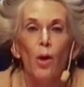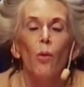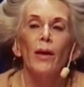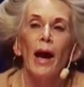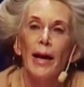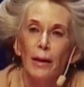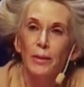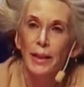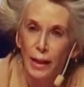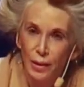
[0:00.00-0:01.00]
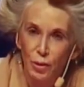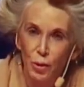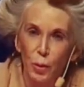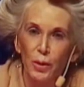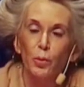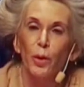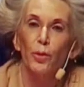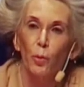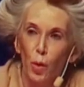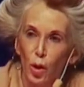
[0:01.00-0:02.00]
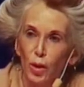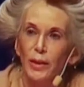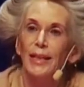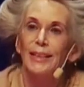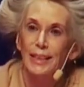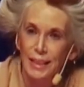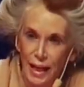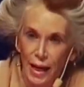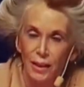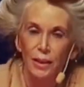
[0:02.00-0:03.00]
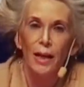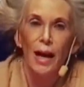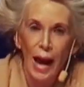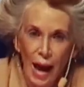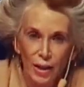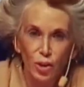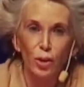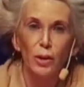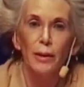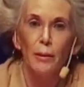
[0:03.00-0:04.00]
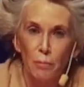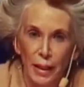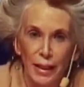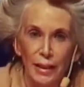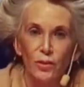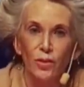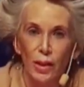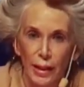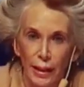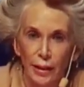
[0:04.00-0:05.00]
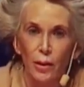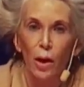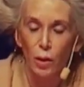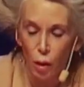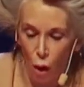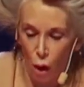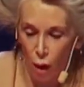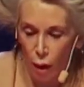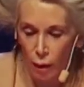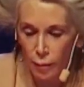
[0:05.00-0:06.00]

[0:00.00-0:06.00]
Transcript: What I am telling you is what the word consent actually means in law.